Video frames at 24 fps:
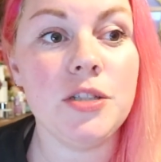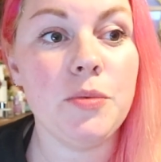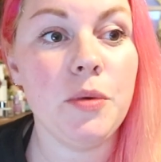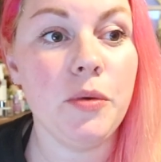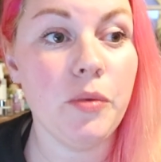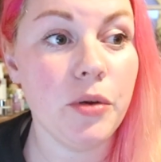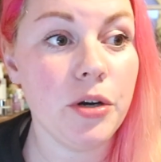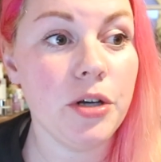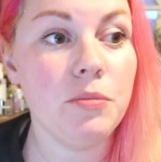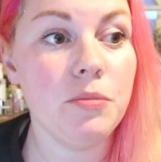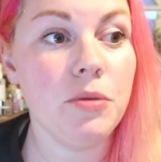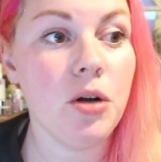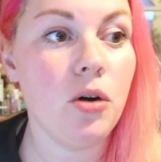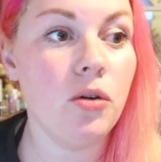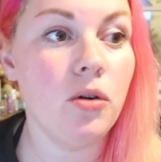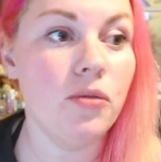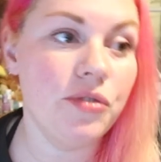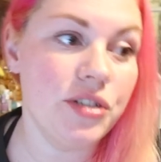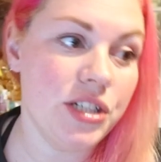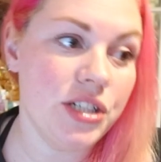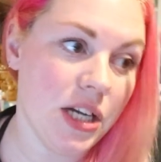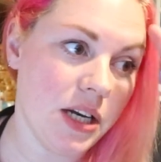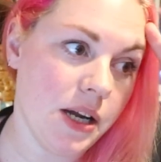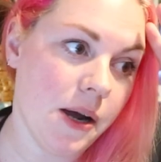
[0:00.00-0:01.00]
We want them cold
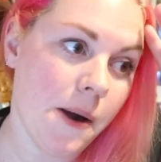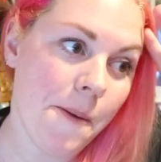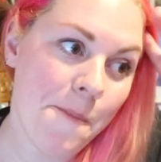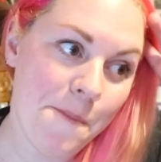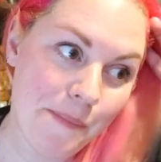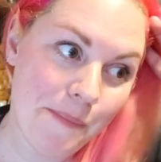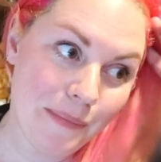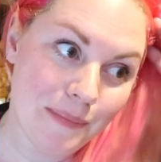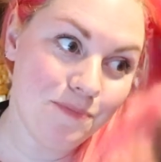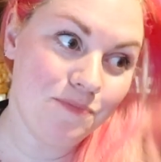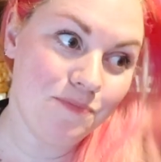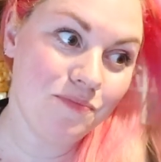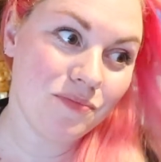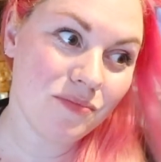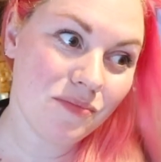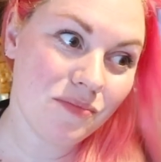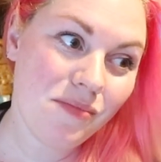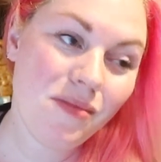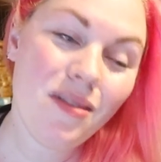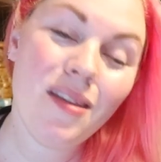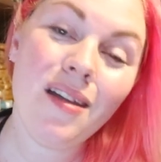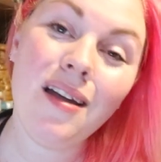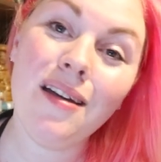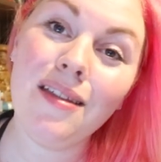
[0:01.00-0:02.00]
for dinner.
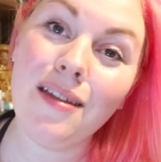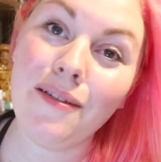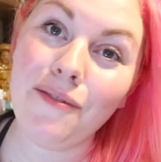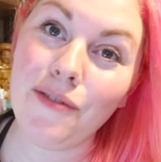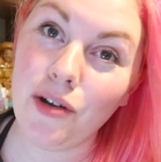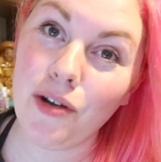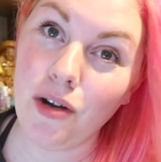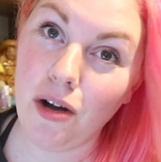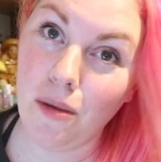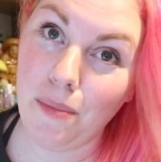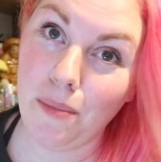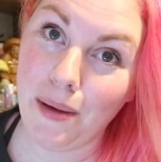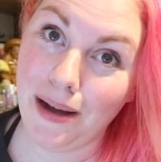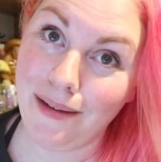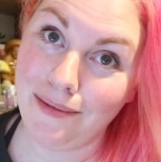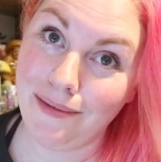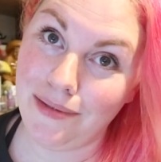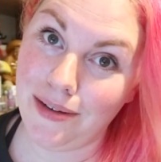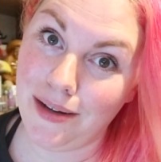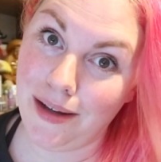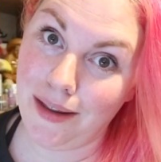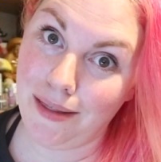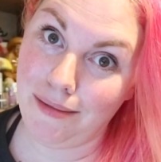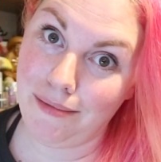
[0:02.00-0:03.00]
And they forgot about them
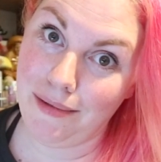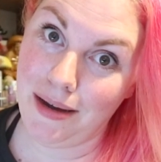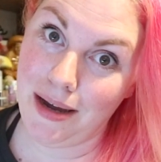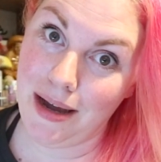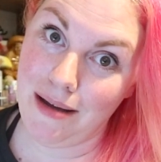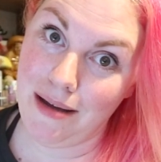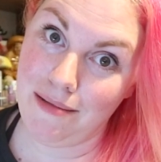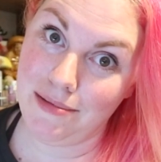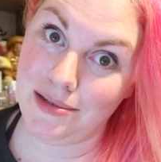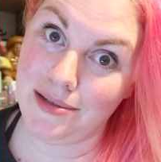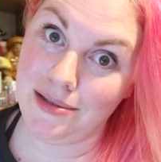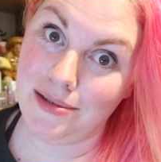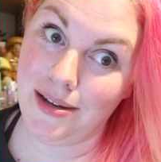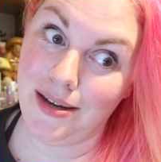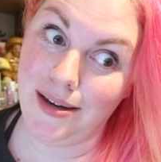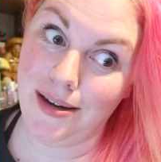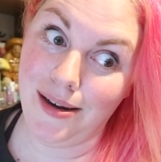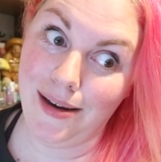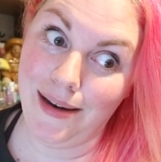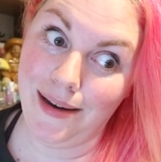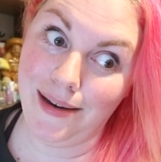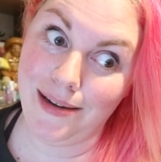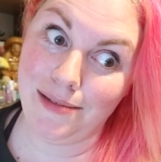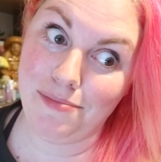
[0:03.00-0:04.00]
for like three hours and they
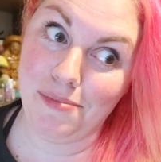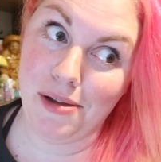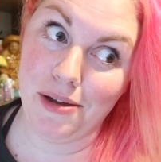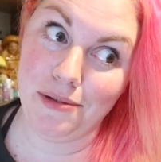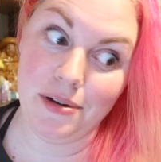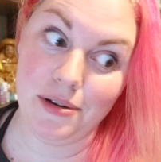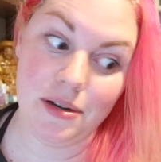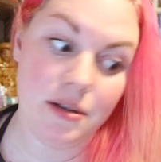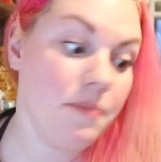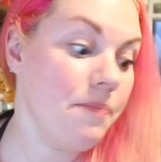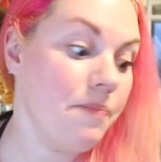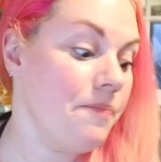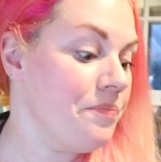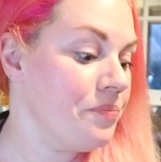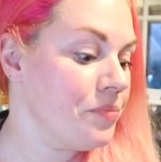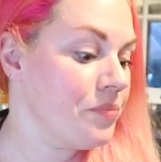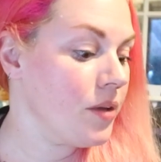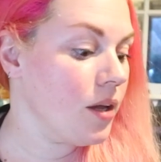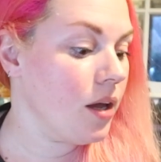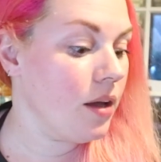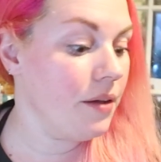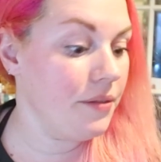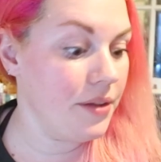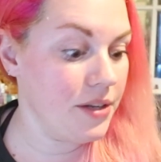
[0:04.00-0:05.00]
nearly exploded.
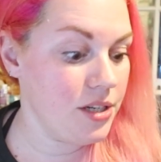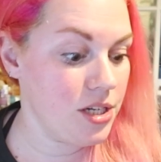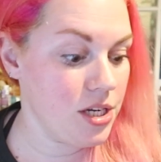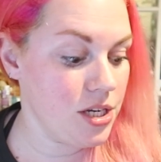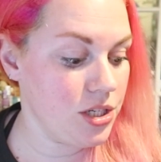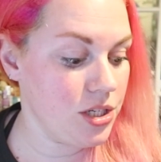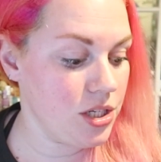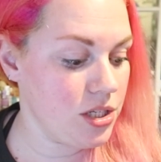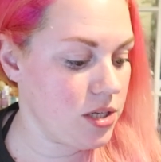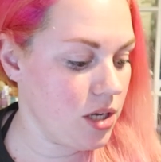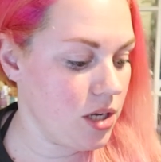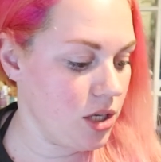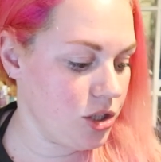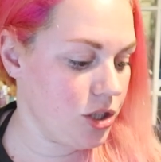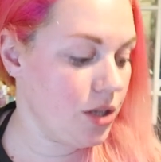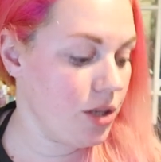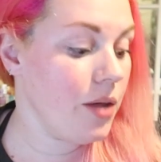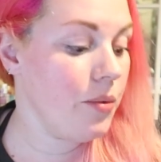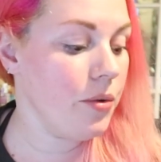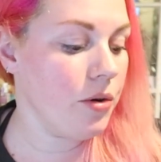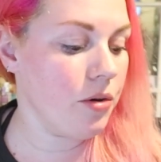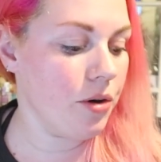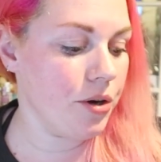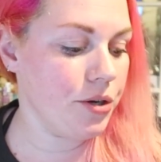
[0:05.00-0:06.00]
And they turned to slush. They
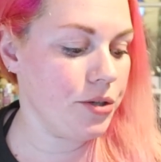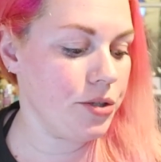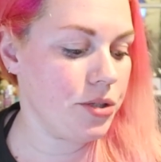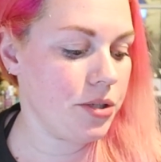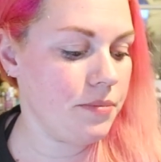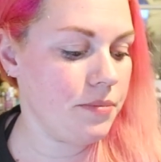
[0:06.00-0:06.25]
were gross.